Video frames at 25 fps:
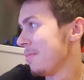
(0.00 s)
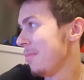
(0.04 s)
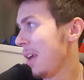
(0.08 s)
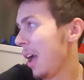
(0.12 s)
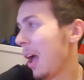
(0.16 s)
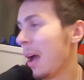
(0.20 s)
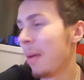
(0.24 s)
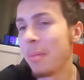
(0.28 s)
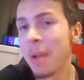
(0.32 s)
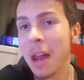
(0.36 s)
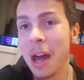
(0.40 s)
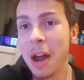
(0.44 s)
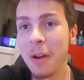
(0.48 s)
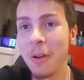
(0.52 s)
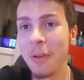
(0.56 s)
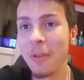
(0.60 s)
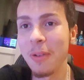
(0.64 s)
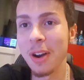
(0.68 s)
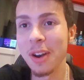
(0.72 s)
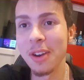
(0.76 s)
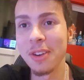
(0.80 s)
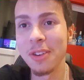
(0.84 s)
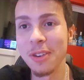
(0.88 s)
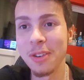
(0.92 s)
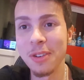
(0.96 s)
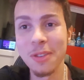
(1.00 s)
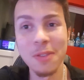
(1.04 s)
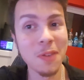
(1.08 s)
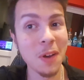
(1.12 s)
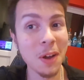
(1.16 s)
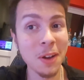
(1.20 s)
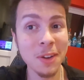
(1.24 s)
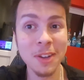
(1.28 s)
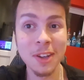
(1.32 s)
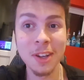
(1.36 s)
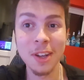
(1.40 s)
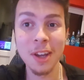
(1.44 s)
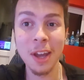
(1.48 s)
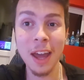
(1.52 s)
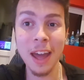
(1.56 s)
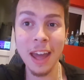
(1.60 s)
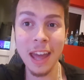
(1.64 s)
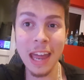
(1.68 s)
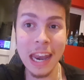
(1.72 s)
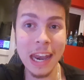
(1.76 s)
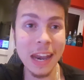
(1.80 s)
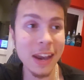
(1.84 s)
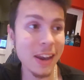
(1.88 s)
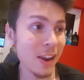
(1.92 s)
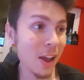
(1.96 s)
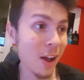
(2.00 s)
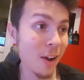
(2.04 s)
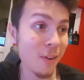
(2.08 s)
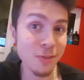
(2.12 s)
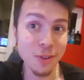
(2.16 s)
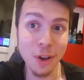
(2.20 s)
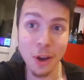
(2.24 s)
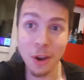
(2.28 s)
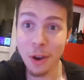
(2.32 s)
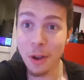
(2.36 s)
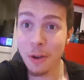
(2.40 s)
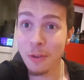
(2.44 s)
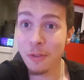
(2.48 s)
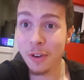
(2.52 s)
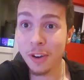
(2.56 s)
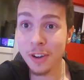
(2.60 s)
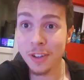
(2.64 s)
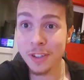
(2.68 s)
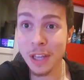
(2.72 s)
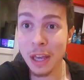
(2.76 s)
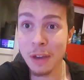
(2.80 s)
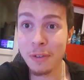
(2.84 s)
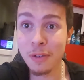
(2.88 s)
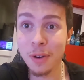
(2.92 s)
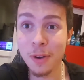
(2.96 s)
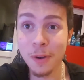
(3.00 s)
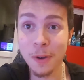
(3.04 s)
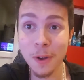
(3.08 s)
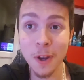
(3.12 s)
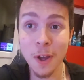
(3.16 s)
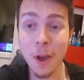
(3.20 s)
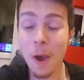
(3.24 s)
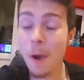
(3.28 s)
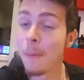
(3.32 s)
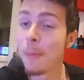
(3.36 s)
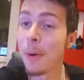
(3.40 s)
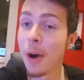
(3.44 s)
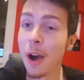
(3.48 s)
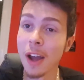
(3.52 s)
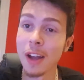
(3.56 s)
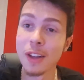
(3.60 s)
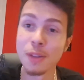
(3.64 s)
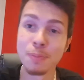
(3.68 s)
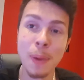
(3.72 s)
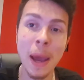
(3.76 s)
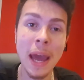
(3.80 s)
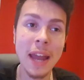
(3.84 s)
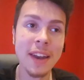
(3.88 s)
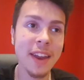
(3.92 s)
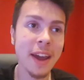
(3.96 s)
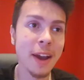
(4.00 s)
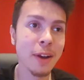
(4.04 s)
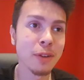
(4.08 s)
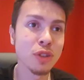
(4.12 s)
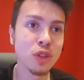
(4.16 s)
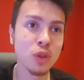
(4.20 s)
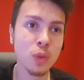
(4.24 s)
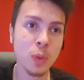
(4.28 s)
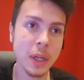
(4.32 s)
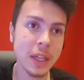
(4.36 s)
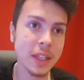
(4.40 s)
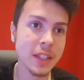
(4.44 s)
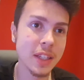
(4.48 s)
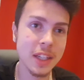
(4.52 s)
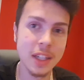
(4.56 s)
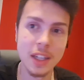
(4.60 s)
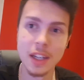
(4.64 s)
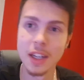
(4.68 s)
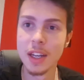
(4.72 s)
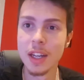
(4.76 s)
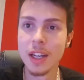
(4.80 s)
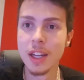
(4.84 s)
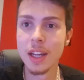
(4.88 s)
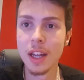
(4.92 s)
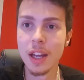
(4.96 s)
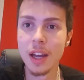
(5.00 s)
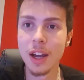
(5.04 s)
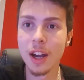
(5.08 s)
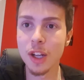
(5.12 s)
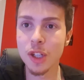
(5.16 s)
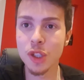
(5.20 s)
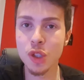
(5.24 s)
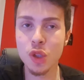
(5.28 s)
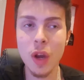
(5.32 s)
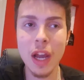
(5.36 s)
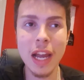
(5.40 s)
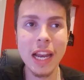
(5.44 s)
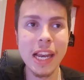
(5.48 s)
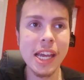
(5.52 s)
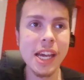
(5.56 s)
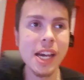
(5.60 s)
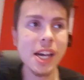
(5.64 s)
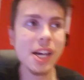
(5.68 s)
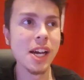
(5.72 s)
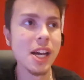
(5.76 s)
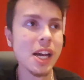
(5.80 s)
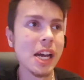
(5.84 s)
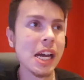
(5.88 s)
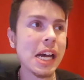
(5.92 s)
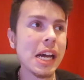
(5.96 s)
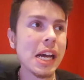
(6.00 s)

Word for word: I'm now rich as fuck, and I've got no fucks given. I'm gonna go buy a penthouse suite in Australia.